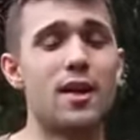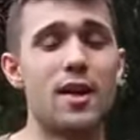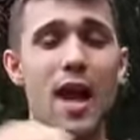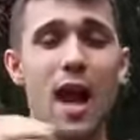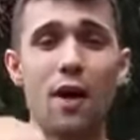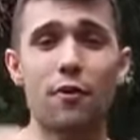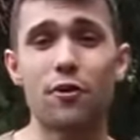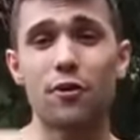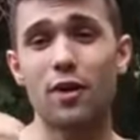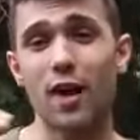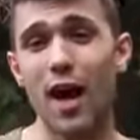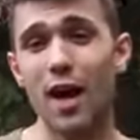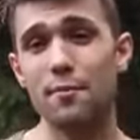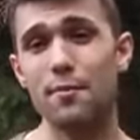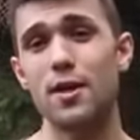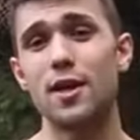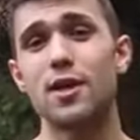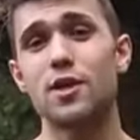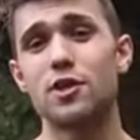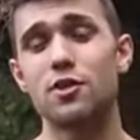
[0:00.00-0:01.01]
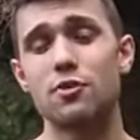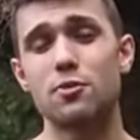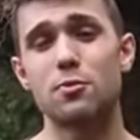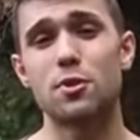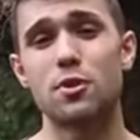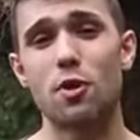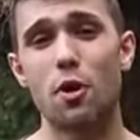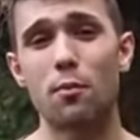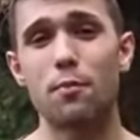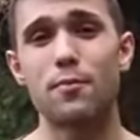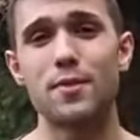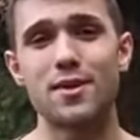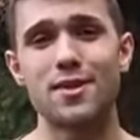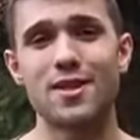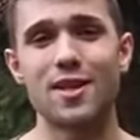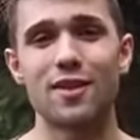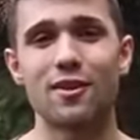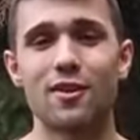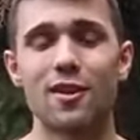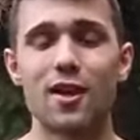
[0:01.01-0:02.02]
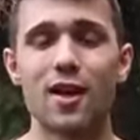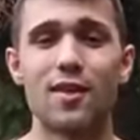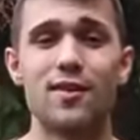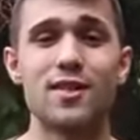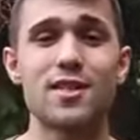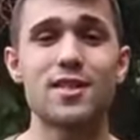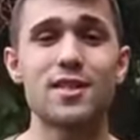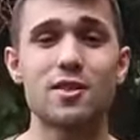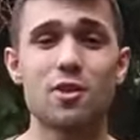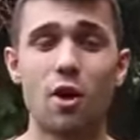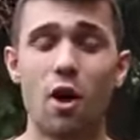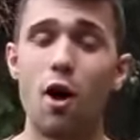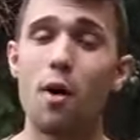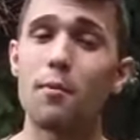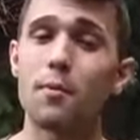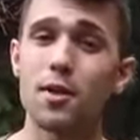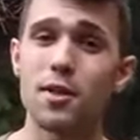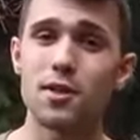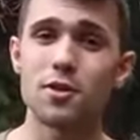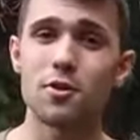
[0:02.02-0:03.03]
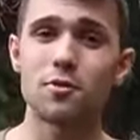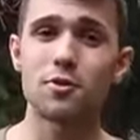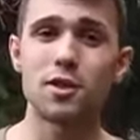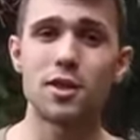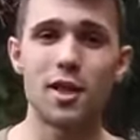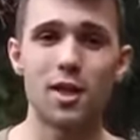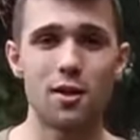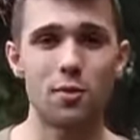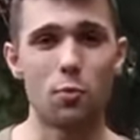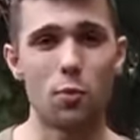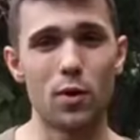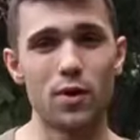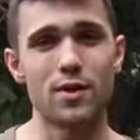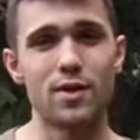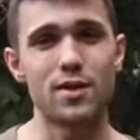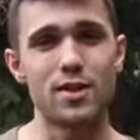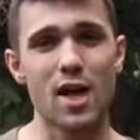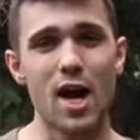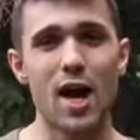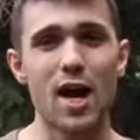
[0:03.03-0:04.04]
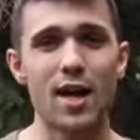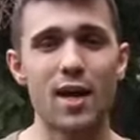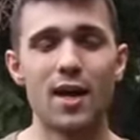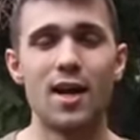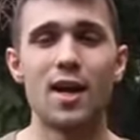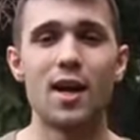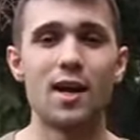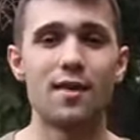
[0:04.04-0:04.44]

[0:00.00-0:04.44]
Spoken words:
Now there can be issues with dopamine signaling, and this is commonly associated with the diet,